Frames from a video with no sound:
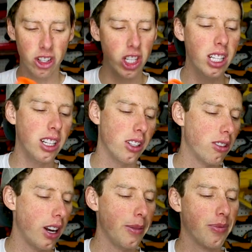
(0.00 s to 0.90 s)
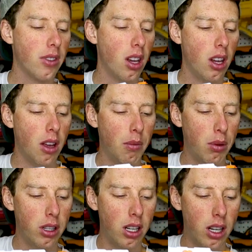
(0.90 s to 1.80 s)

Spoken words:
Genius, right? Put it